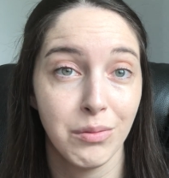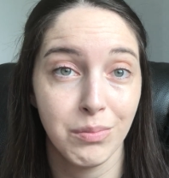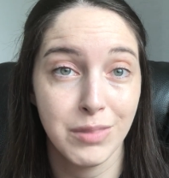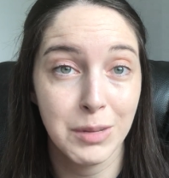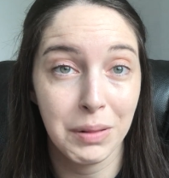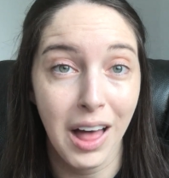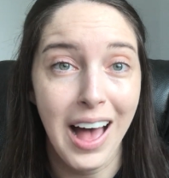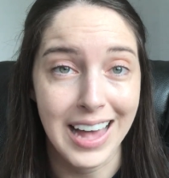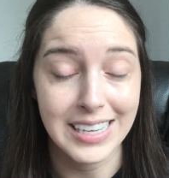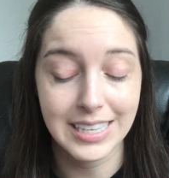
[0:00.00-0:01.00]

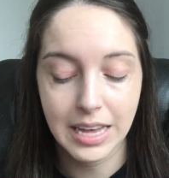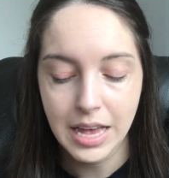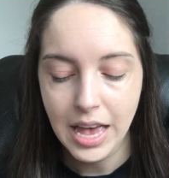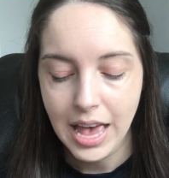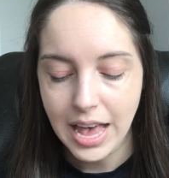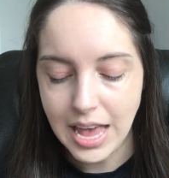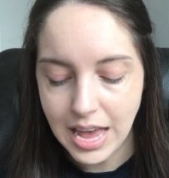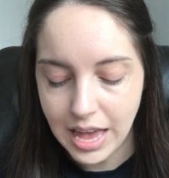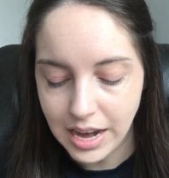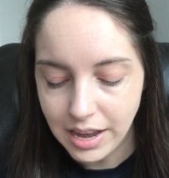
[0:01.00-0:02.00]
supplies.
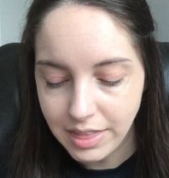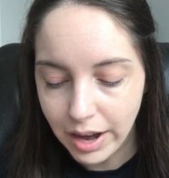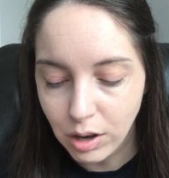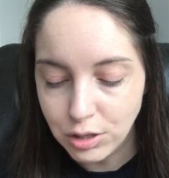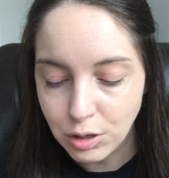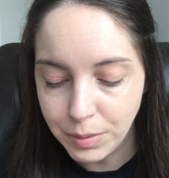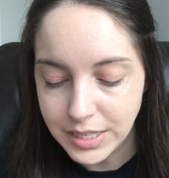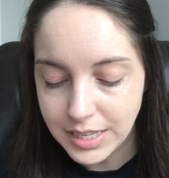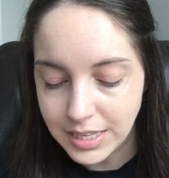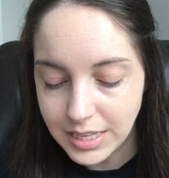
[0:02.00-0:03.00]
And that also
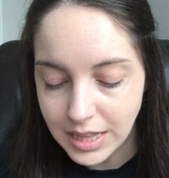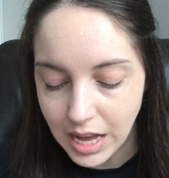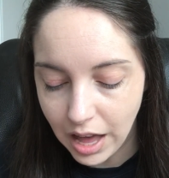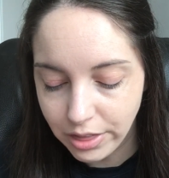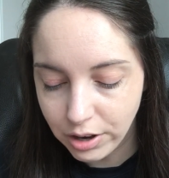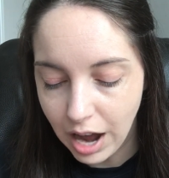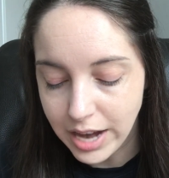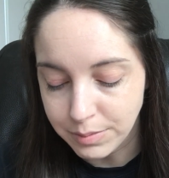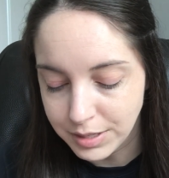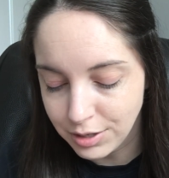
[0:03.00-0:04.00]
brings us into the other
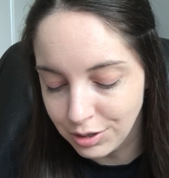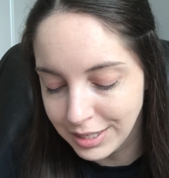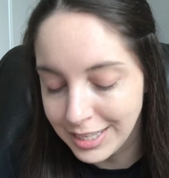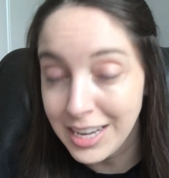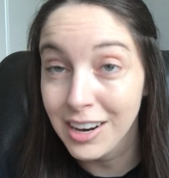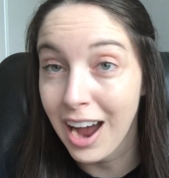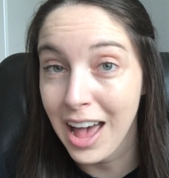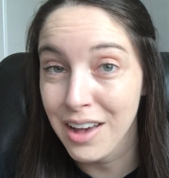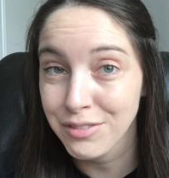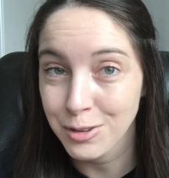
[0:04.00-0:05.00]
items. As you can see here, I
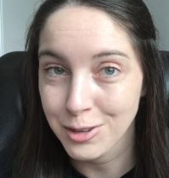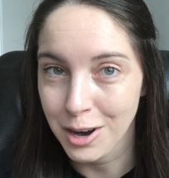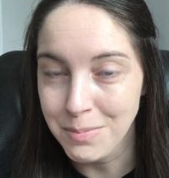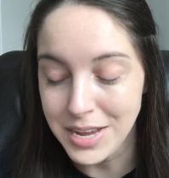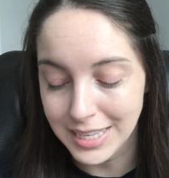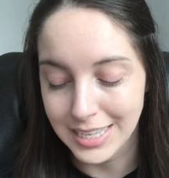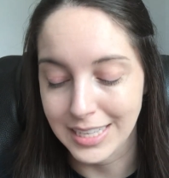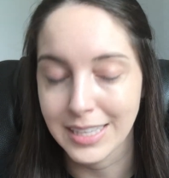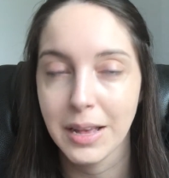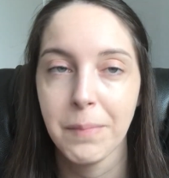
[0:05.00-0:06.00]
have no star
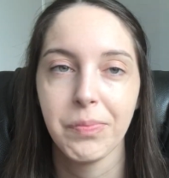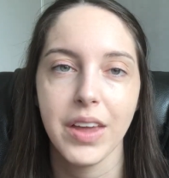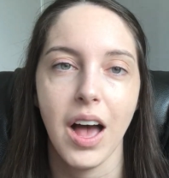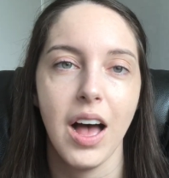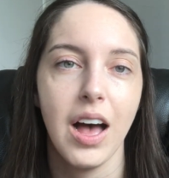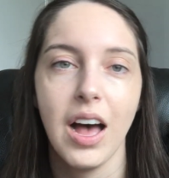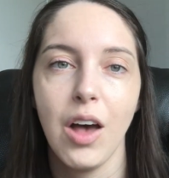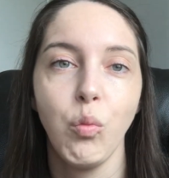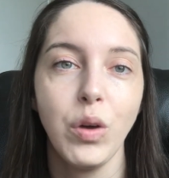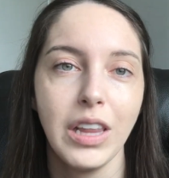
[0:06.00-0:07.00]
pieces.
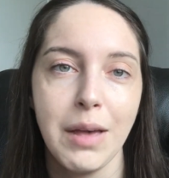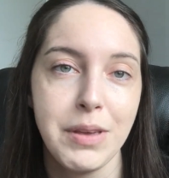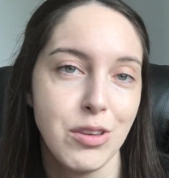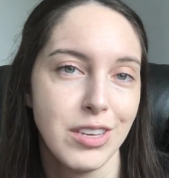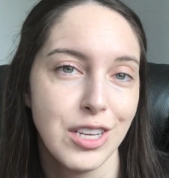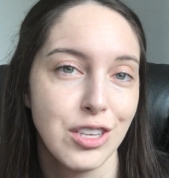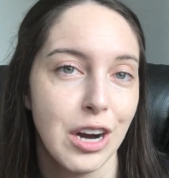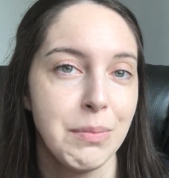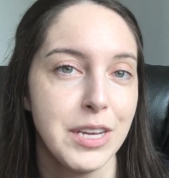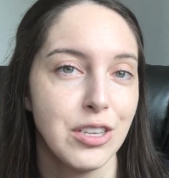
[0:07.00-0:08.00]
Will I be using a
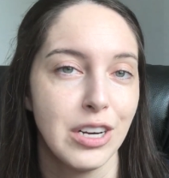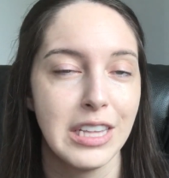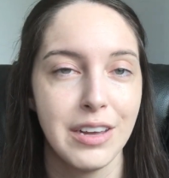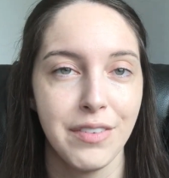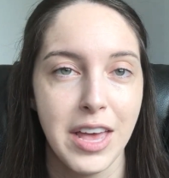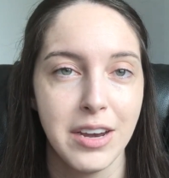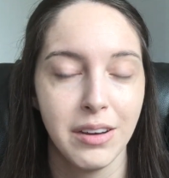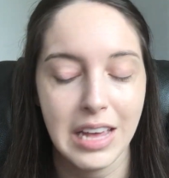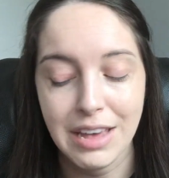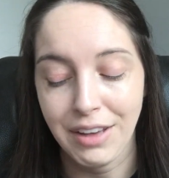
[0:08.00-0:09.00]
star piece during the event?
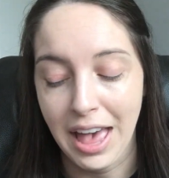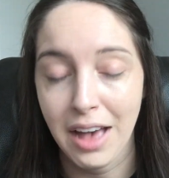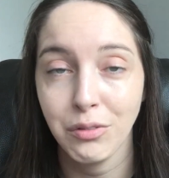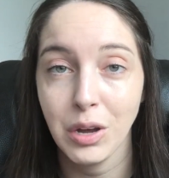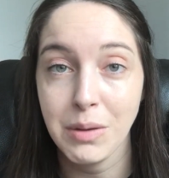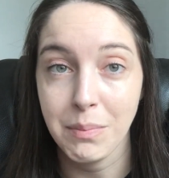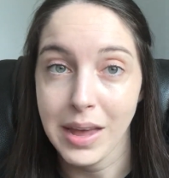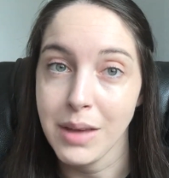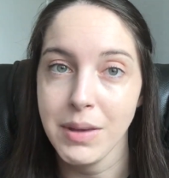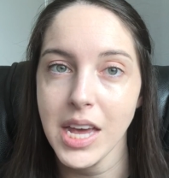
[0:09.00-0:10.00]
If I have one,
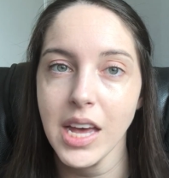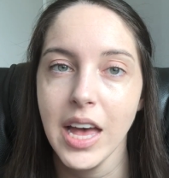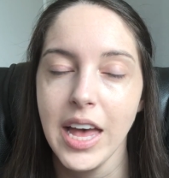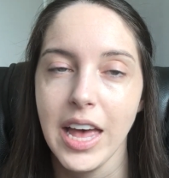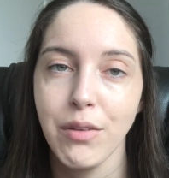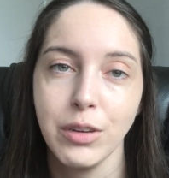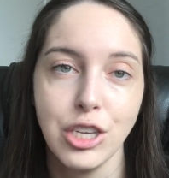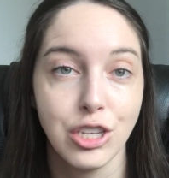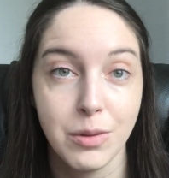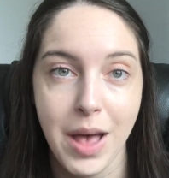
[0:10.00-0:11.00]
maybe. It really
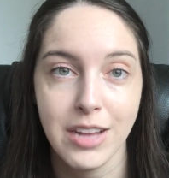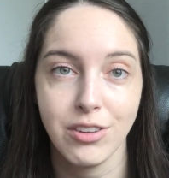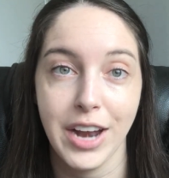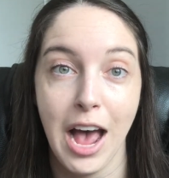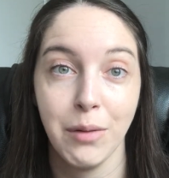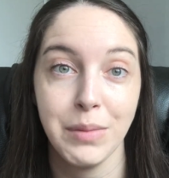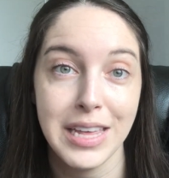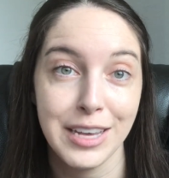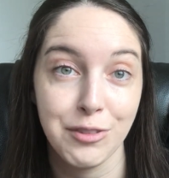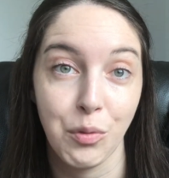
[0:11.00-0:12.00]
just depends on how many
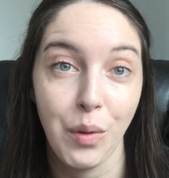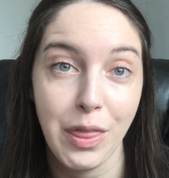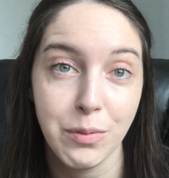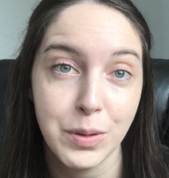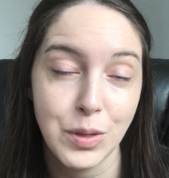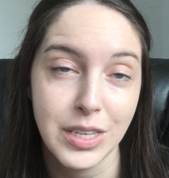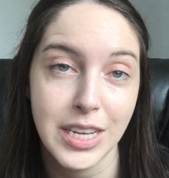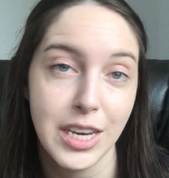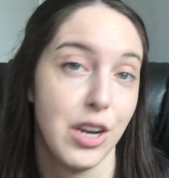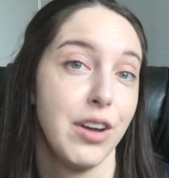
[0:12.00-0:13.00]
things are weather
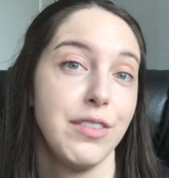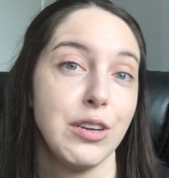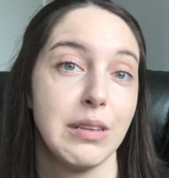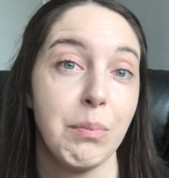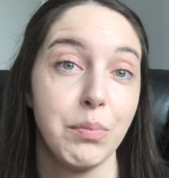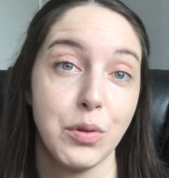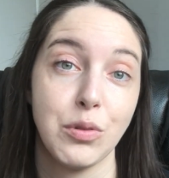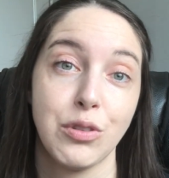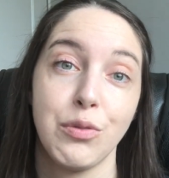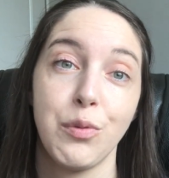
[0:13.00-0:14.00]
boosted or if there's a
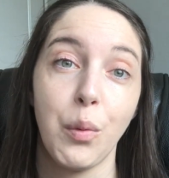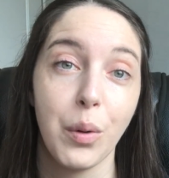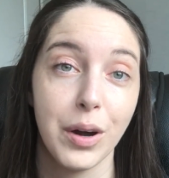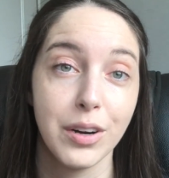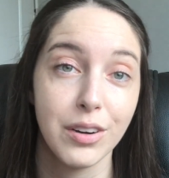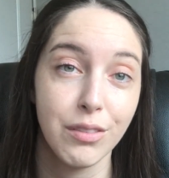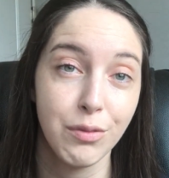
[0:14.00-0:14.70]
boost for